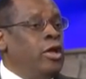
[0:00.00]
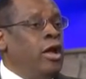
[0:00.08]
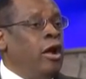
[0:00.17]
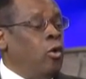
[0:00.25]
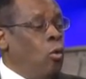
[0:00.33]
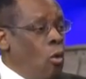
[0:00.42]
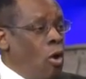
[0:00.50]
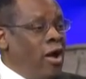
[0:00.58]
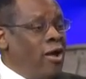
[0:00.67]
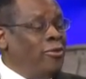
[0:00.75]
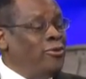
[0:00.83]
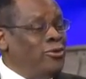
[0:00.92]

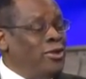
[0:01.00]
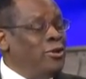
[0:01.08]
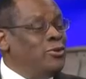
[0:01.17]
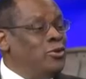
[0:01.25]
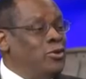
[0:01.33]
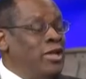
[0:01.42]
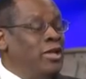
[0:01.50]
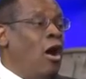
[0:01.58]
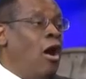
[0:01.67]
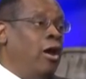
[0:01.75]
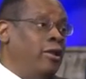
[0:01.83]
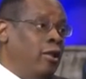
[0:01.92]
acquire the skills you need
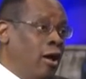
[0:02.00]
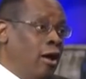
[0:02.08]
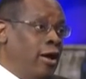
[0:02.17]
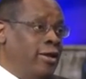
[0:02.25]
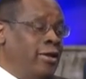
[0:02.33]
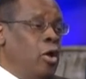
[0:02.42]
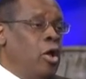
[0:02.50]
online.